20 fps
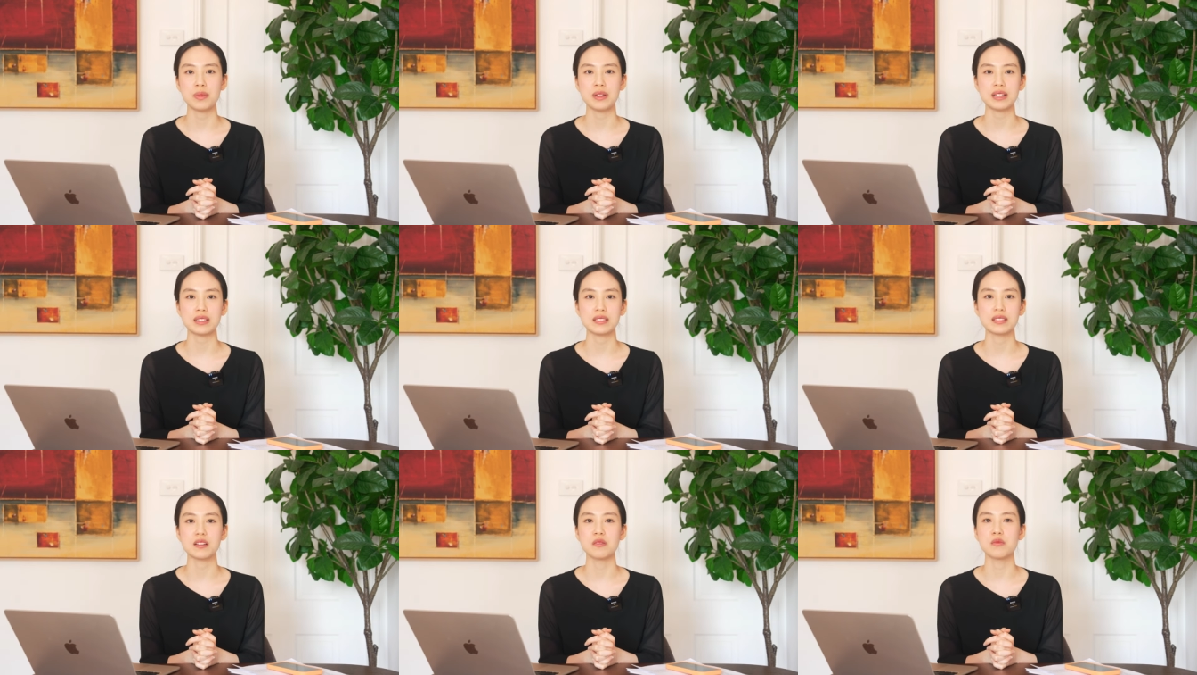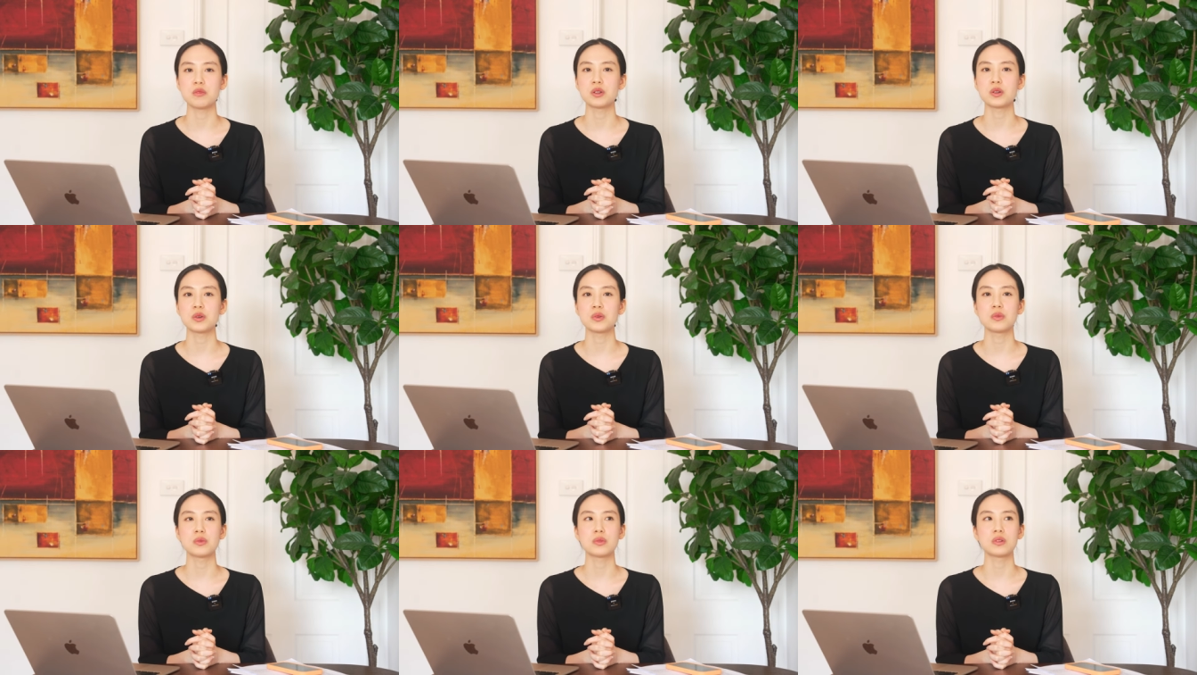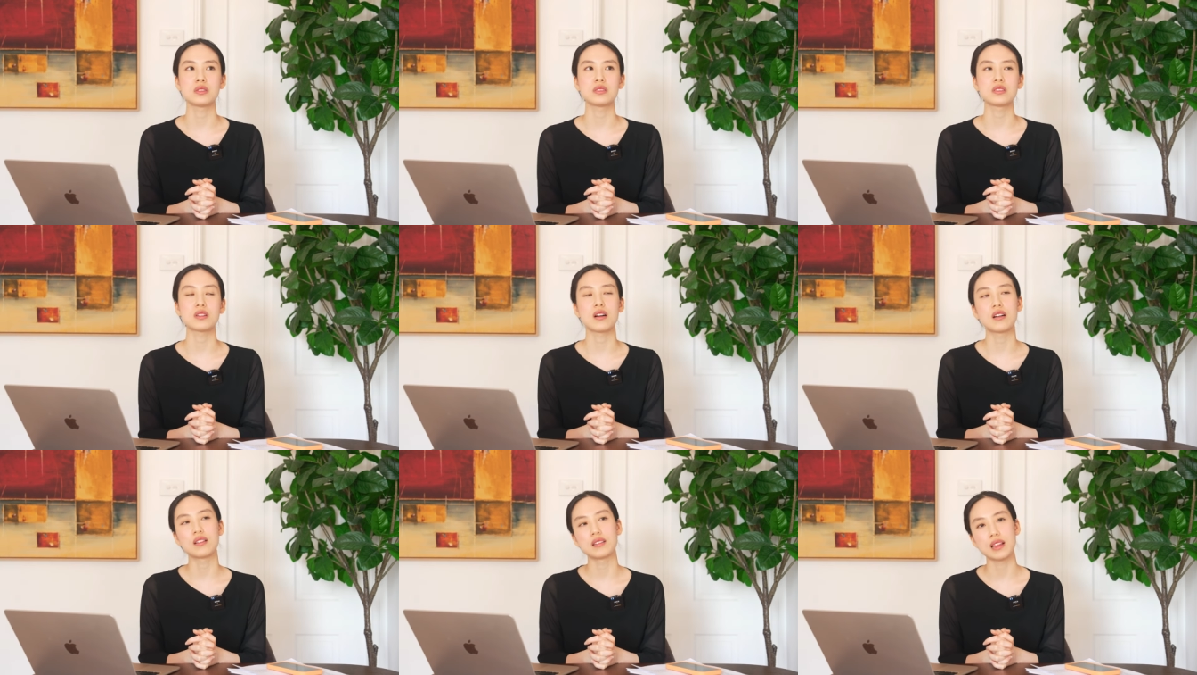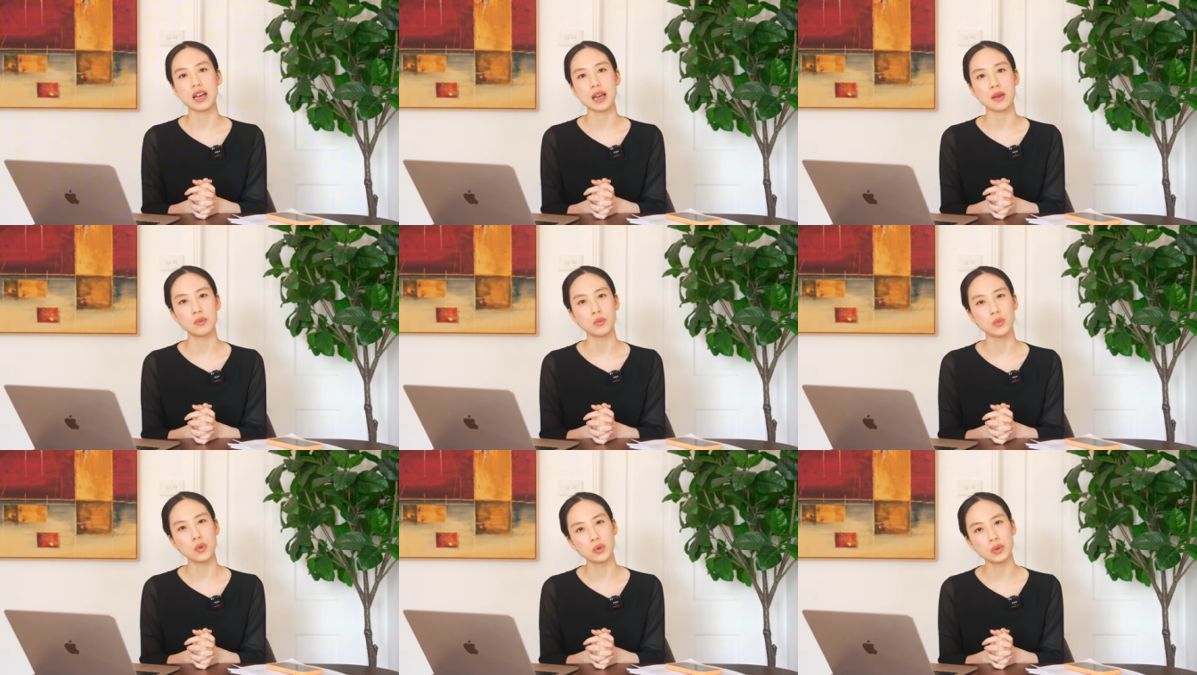but as someone who was
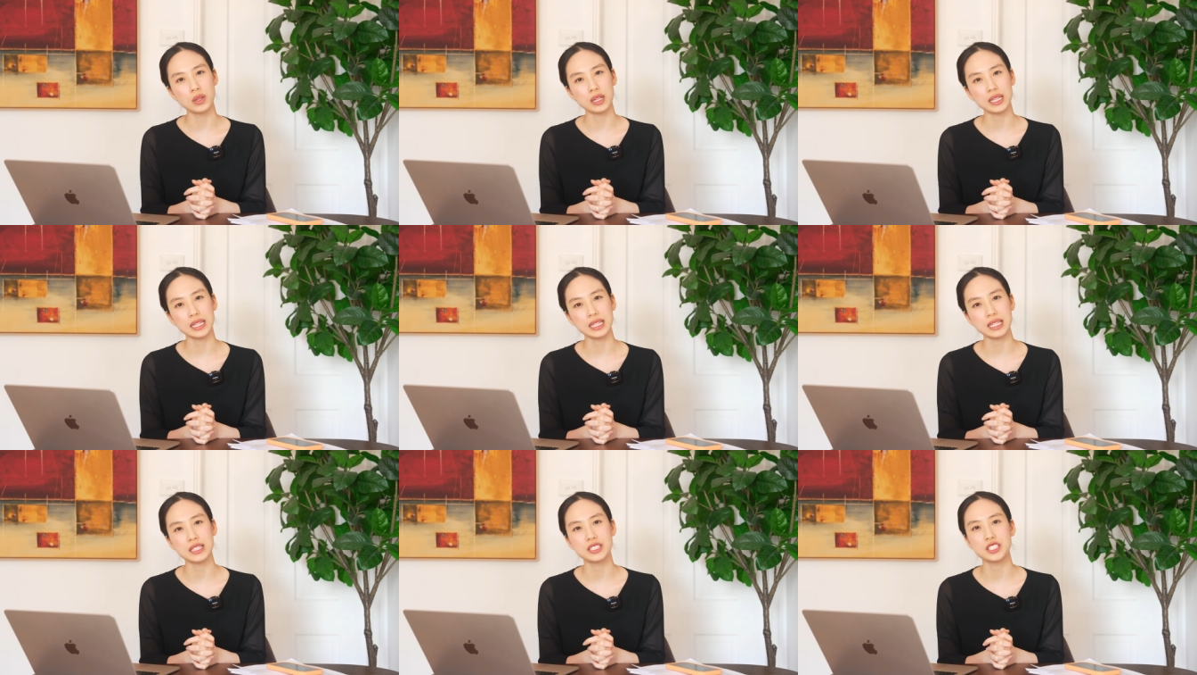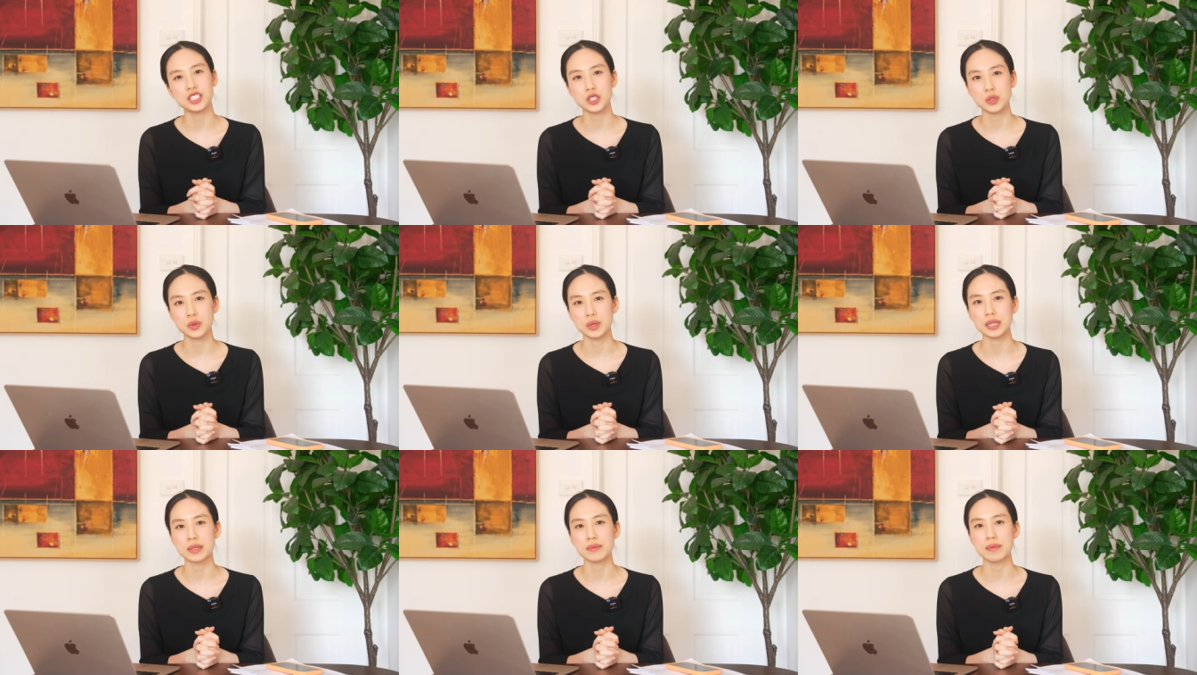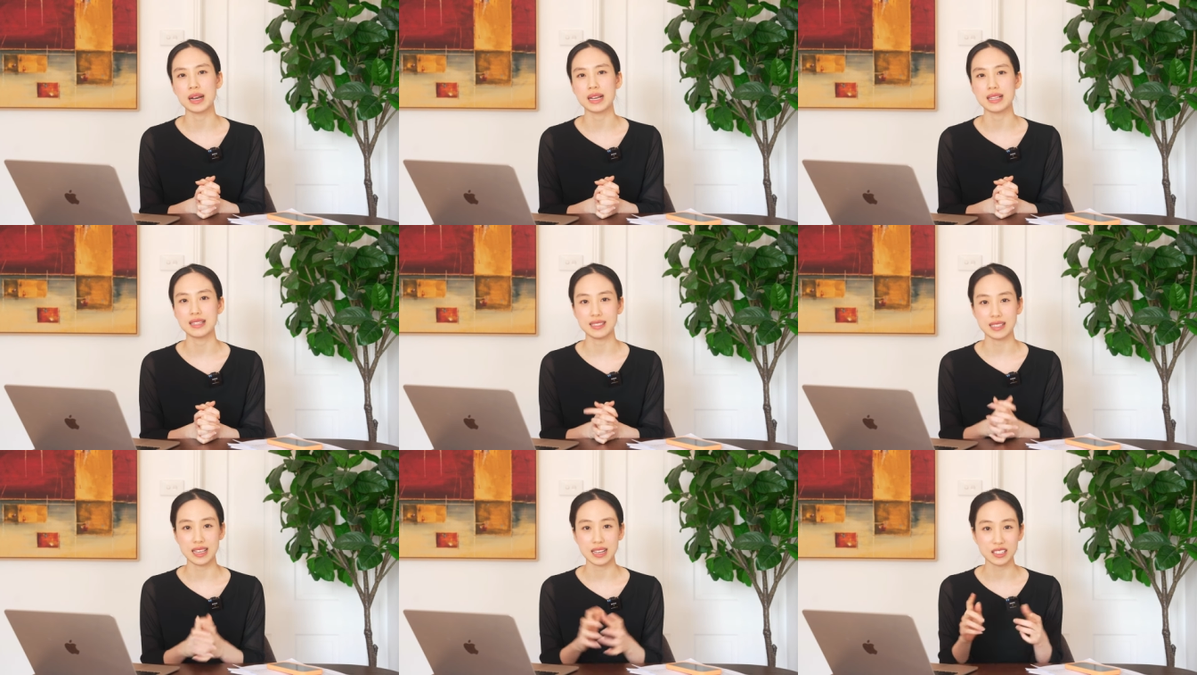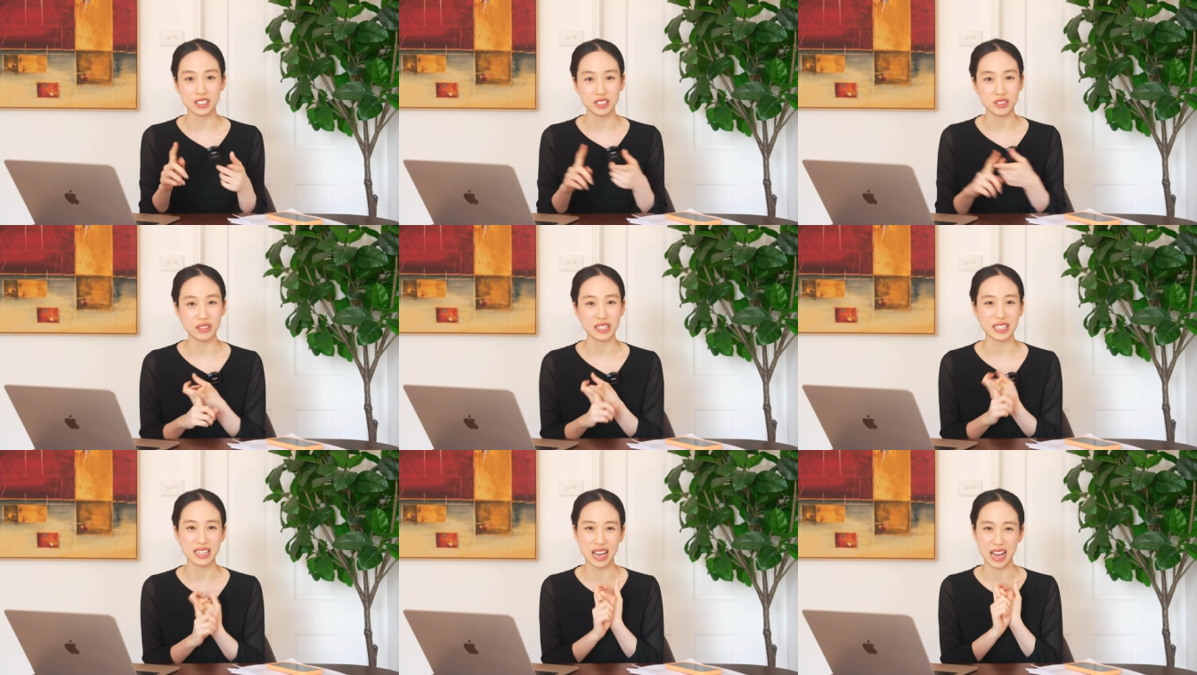online bullied during my
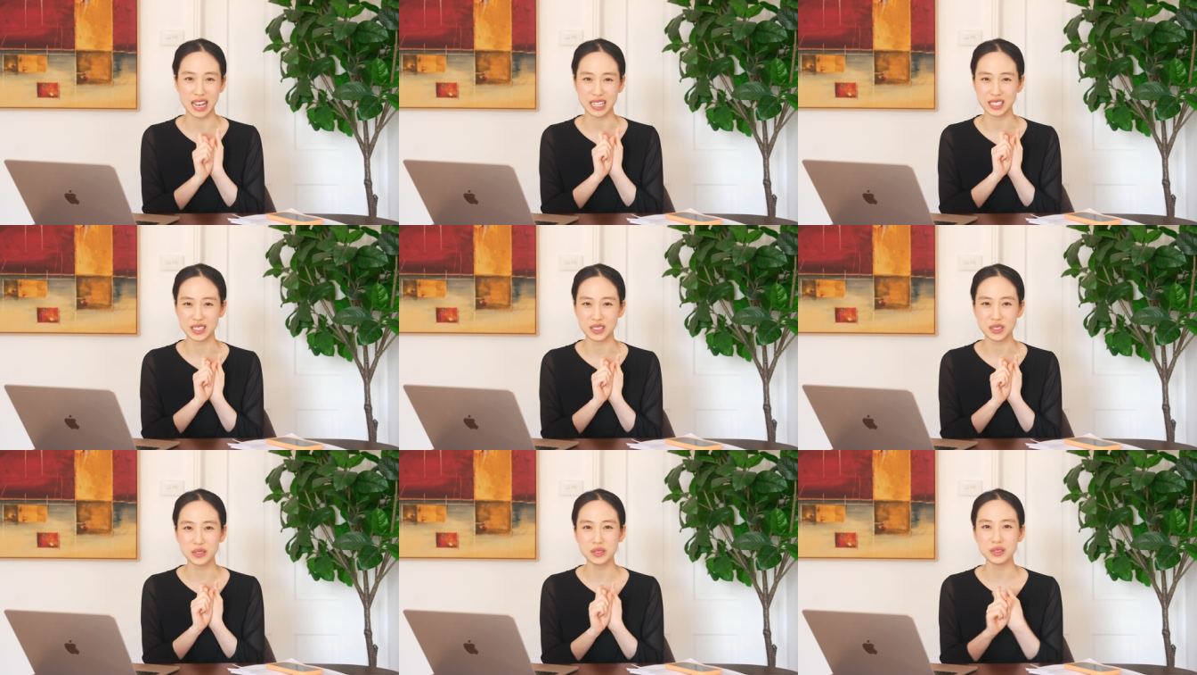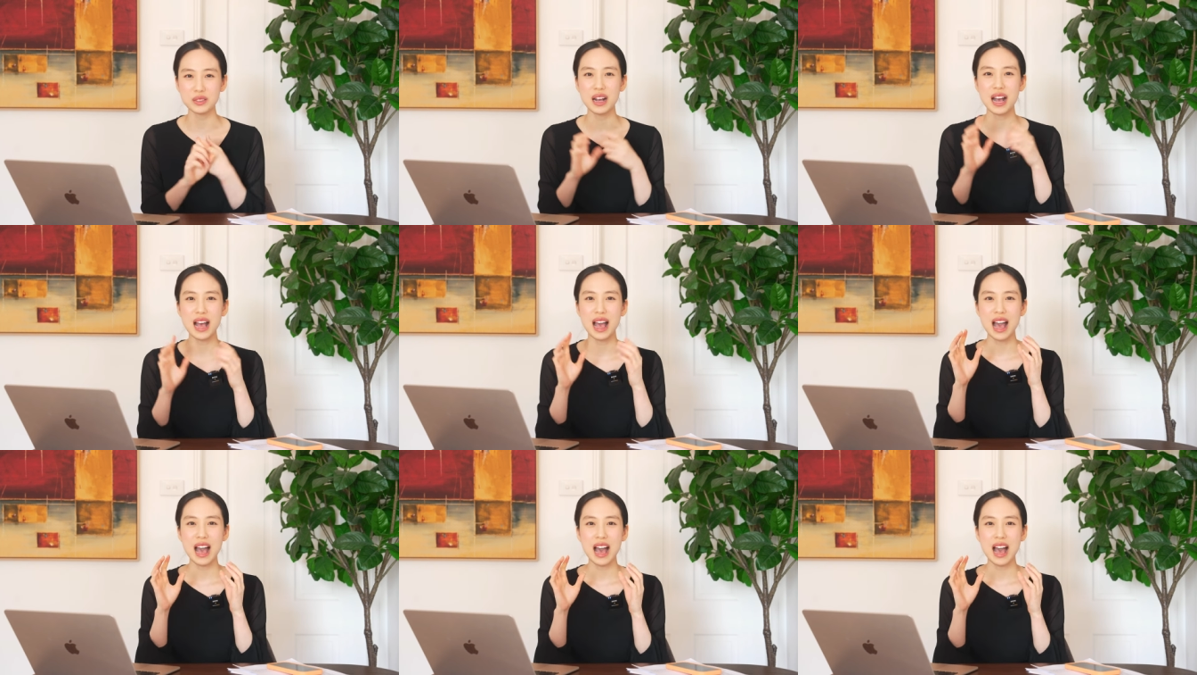secondary and high school,